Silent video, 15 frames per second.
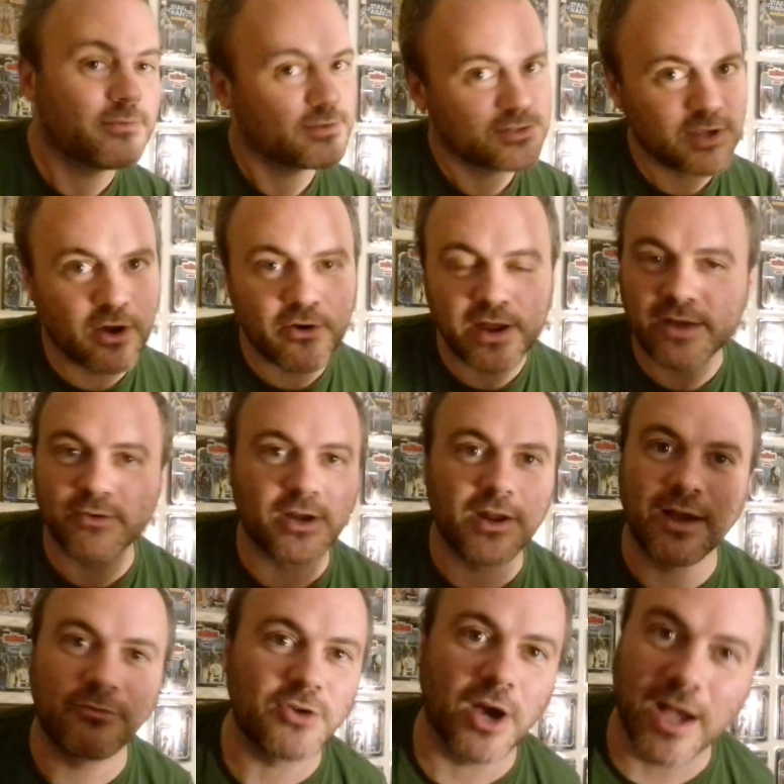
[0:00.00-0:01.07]
Sorry, I've got,
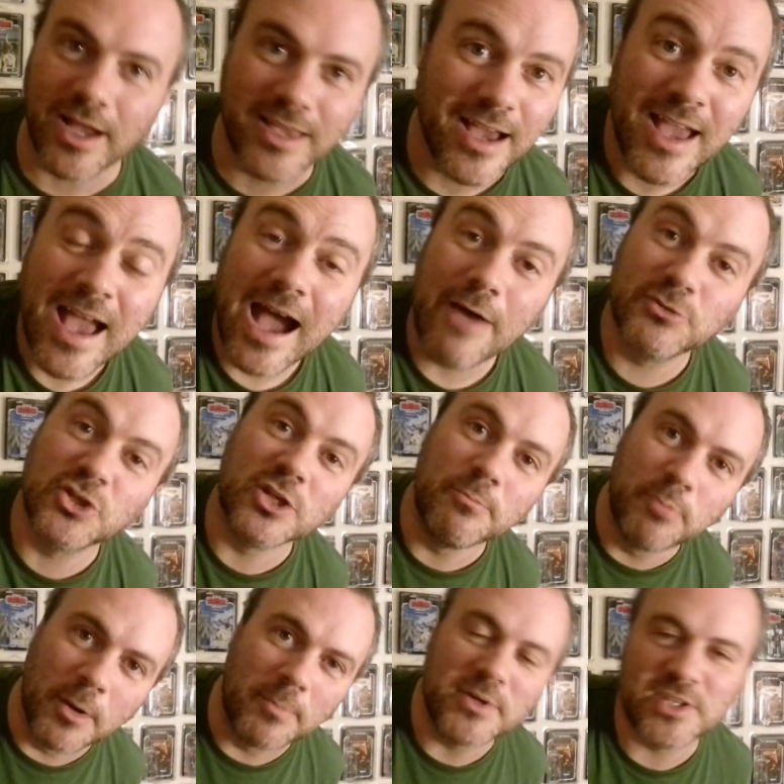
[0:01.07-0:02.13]
I've got. I was going to
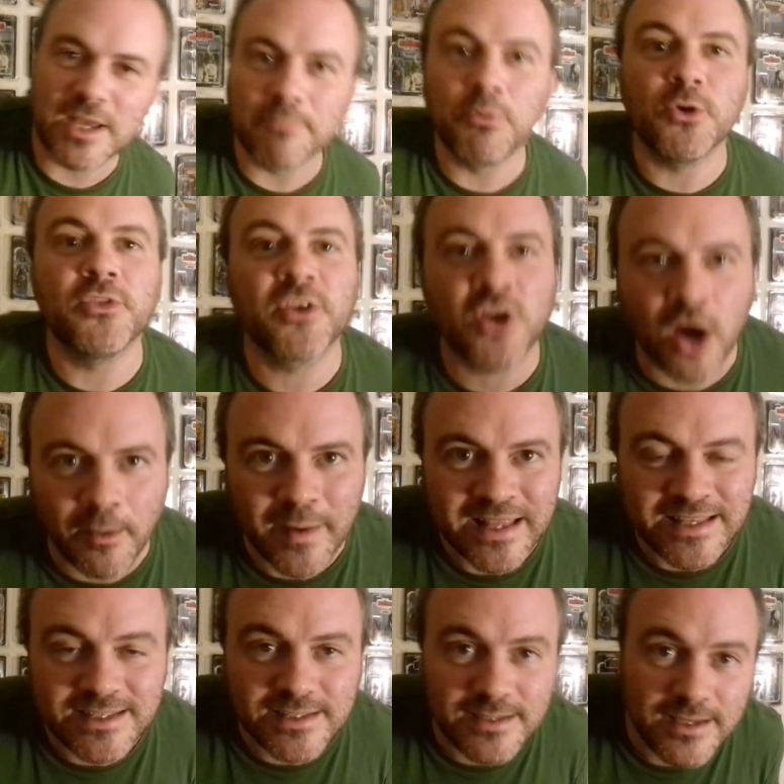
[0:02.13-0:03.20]
publish it and put in the
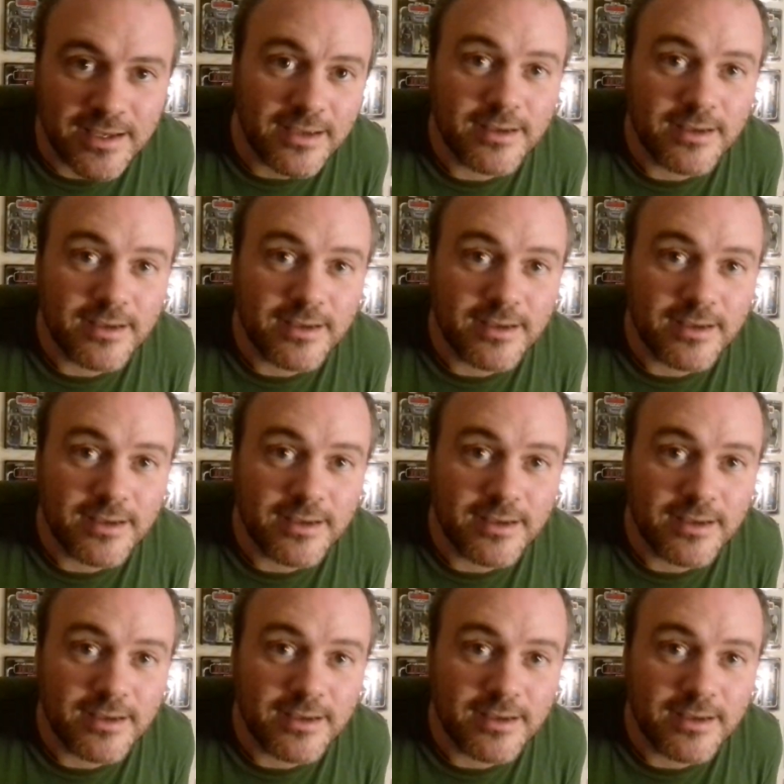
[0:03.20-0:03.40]
comments.